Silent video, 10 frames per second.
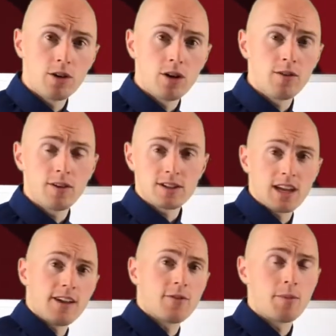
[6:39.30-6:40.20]
nerve
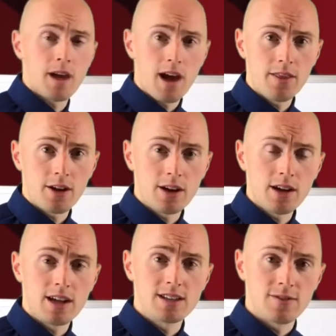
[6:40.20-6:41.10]
aside from the other
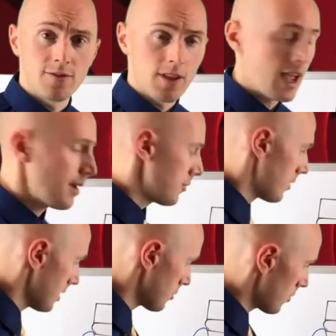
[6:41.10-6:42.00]
is inflamed, or
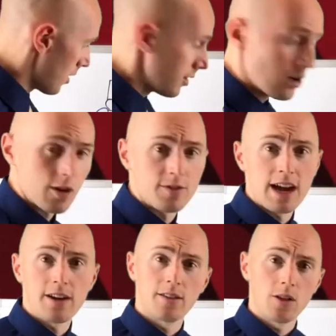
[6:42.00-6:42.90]
this nerve
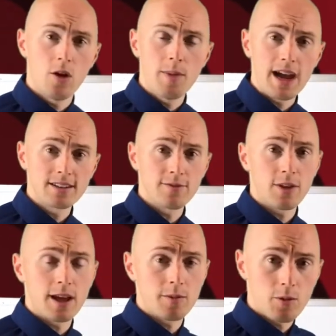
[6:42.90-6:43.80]
down in the low back is
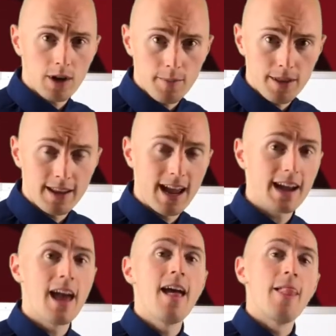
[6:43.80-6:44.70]
inflamed, or one up in the
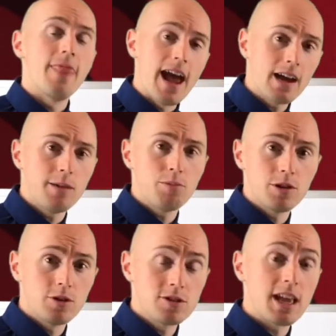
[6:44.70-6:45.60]
neck, that can
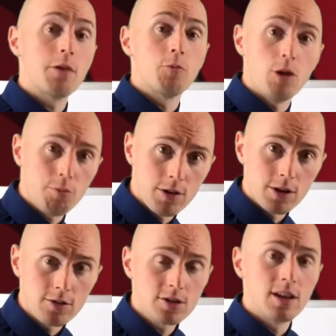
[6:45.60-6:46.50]
produce and will
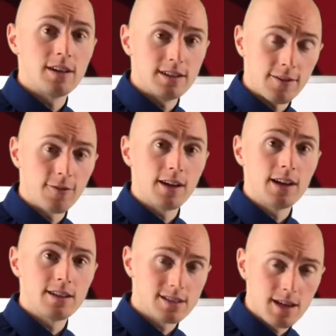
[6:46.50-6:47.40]
produce different
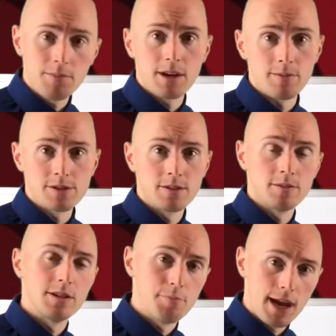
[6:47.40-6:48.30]
symptoms
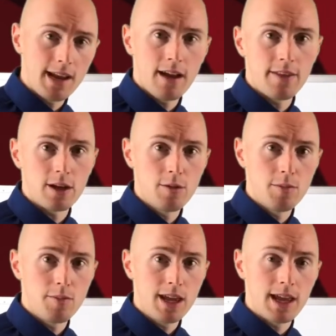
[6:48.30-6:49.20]
depending on the
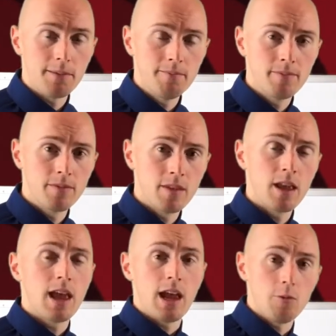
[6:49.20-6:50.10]
human being
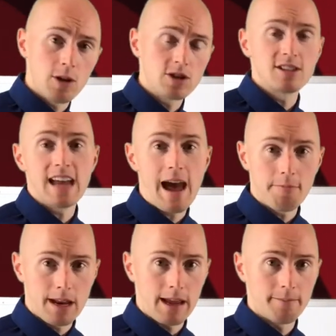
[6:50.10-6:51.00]
in which it's
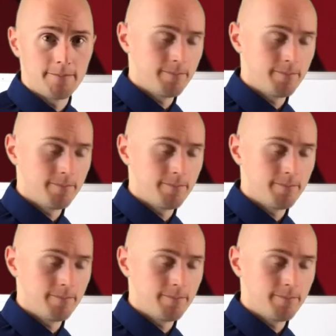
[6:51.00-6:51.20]
happening.